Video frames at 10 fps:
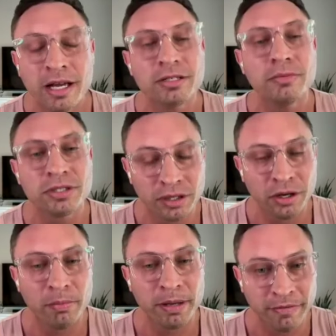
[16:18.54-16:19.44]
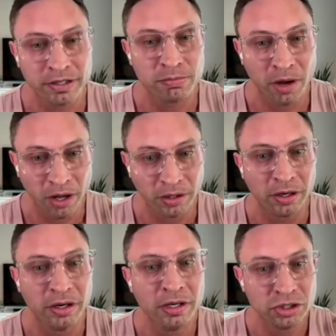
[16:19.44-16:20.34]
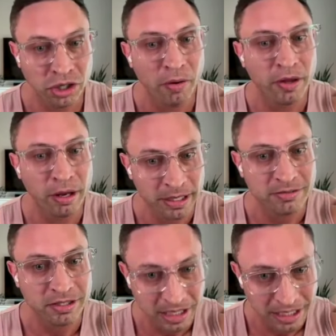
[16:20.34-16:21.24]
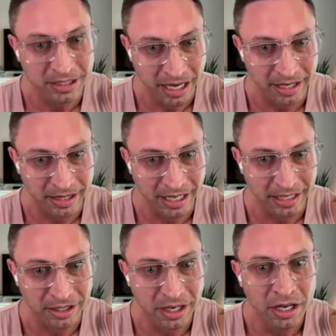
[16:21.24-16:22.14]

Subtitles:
it was a little bit of a smaller show in the men's physique side of things.